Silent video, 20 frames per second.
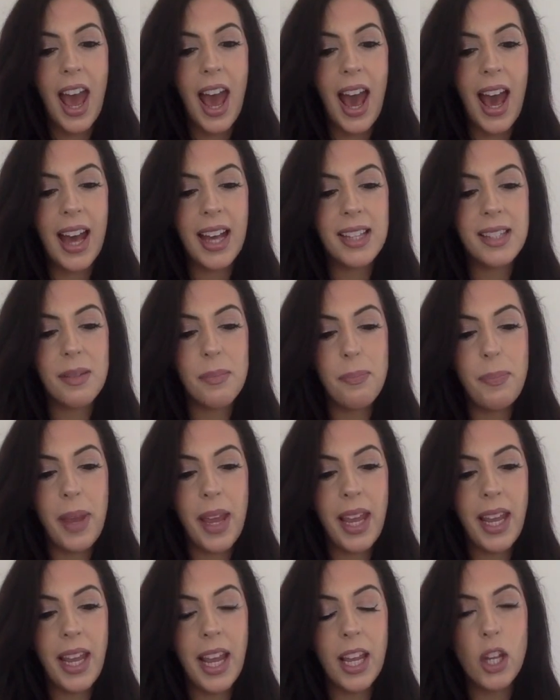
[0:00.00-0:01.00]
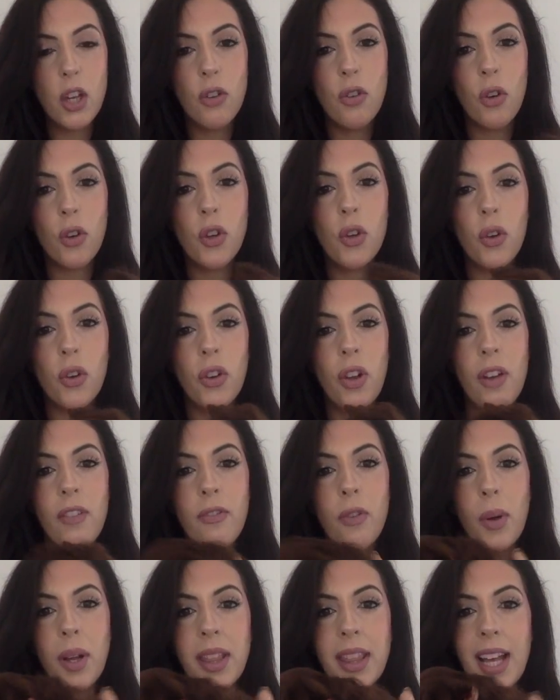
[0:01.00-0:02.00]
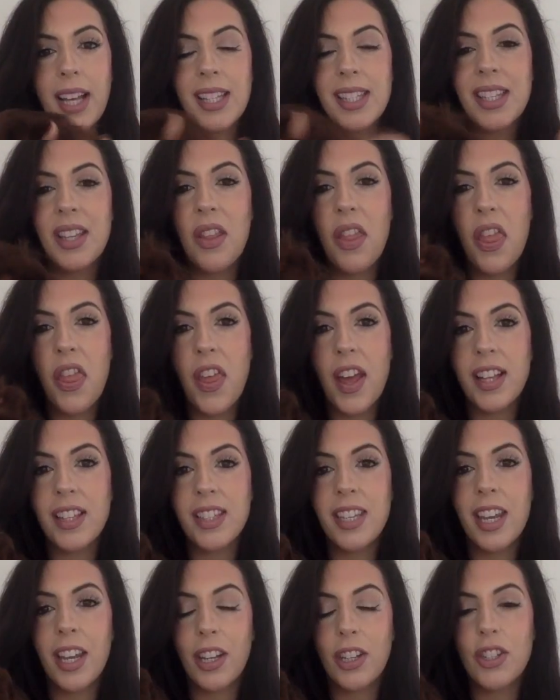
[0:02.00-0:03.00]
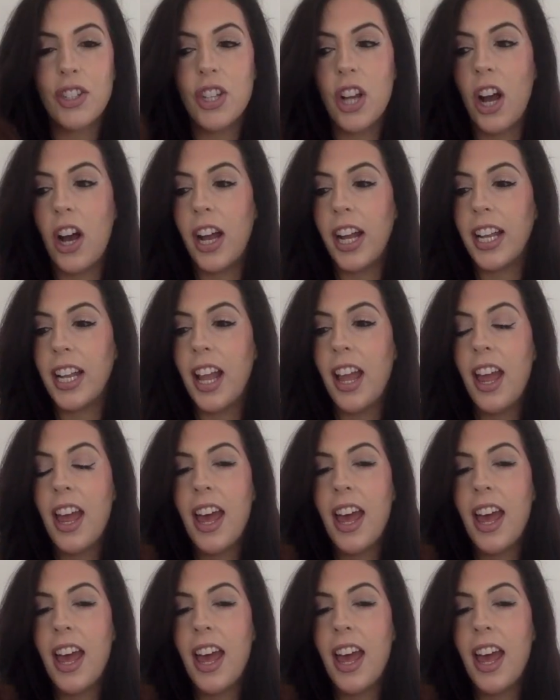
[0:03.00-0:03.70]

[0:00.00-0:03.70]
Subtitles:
And B, you're going to avoid that synthetic shine.